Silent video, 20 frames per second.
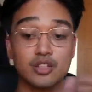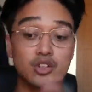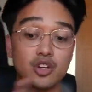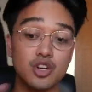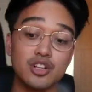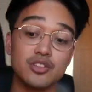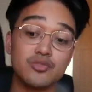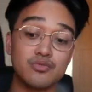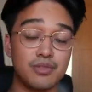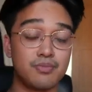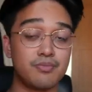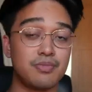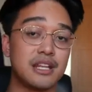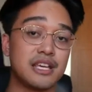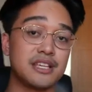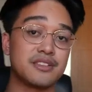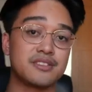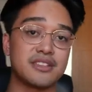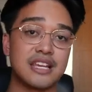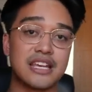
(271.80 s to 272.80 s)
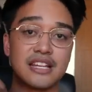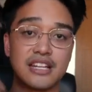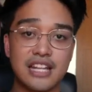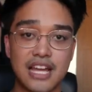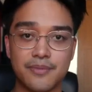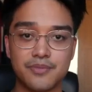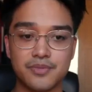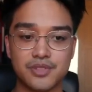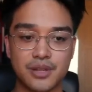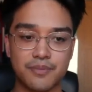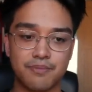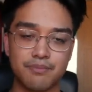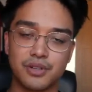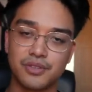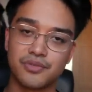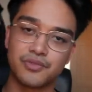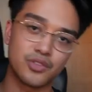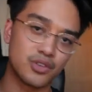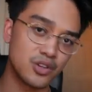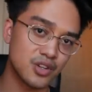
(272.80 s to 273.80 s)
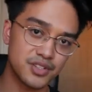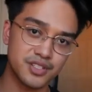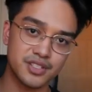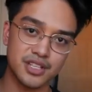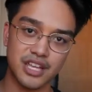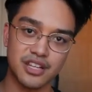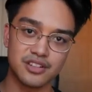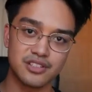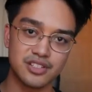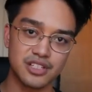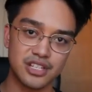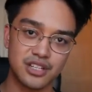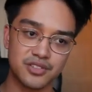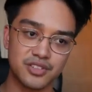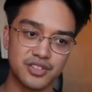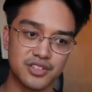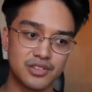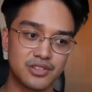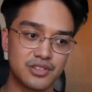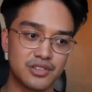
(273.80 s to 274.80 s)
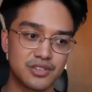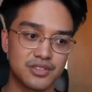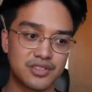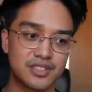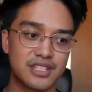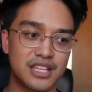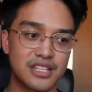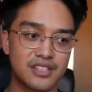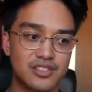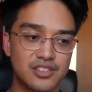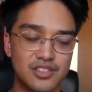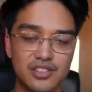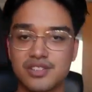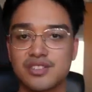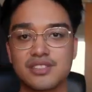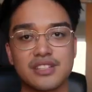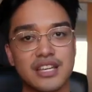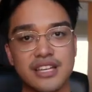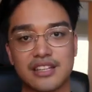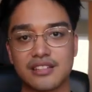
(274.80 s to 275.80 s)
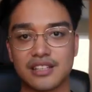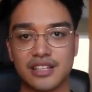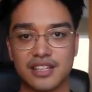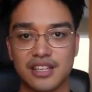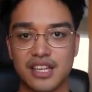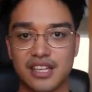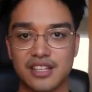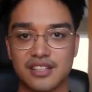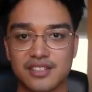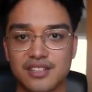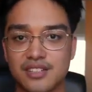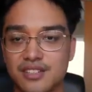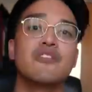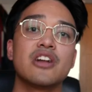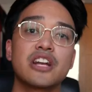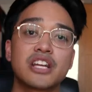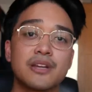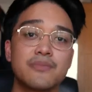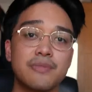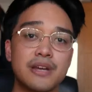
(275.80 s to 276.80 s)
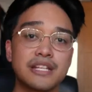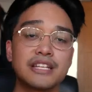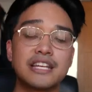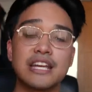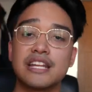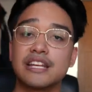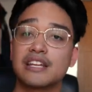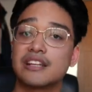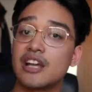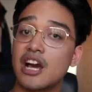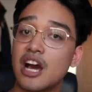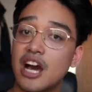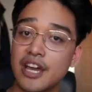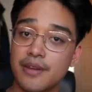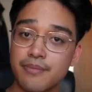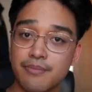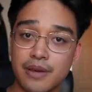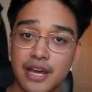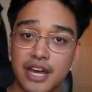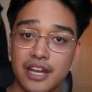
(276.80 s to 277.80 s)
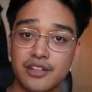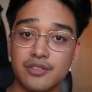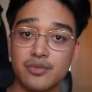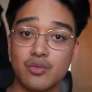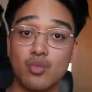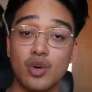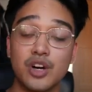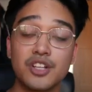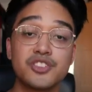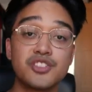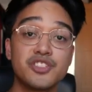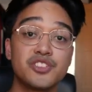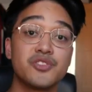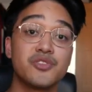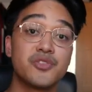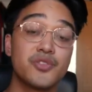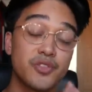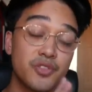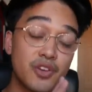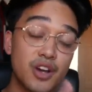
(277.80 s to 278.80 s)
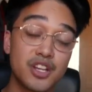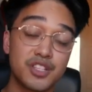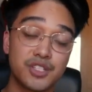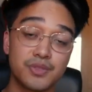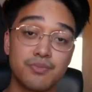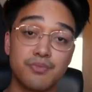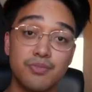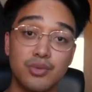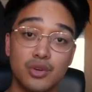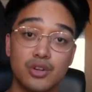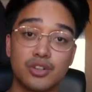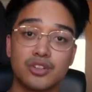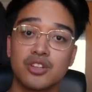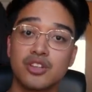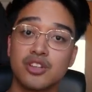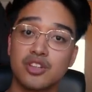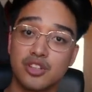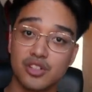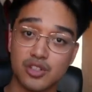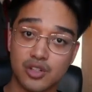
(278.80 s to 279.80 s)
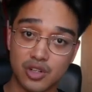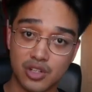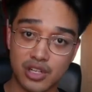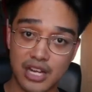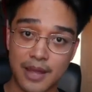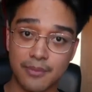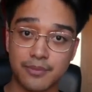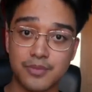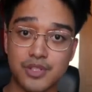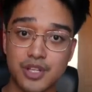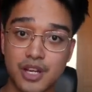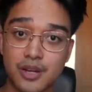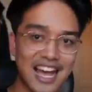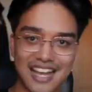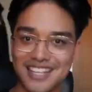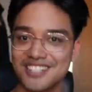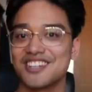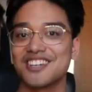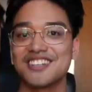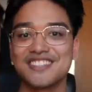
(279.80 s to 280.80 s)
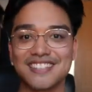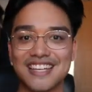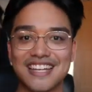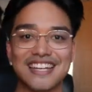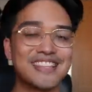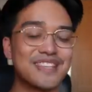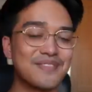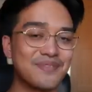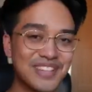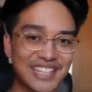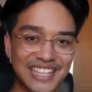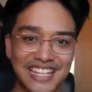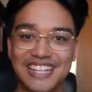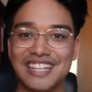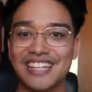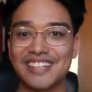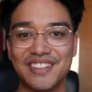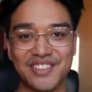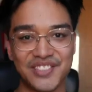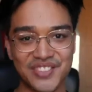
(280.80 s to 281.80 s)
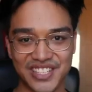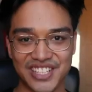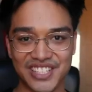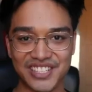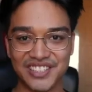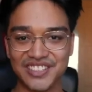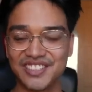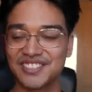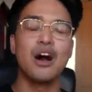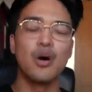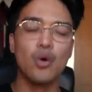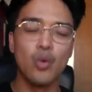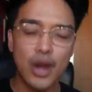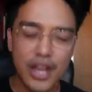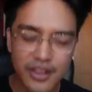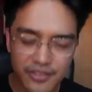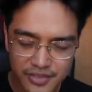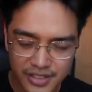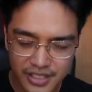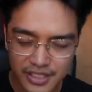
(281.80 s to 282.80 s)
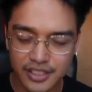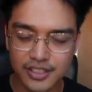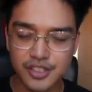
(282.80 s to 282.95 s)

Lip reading: could replace a laptop, but for us engineering students, that just ain't the case. I recommend getting an iPad once you first bought your laptop, as I said in the beginning of the video. However,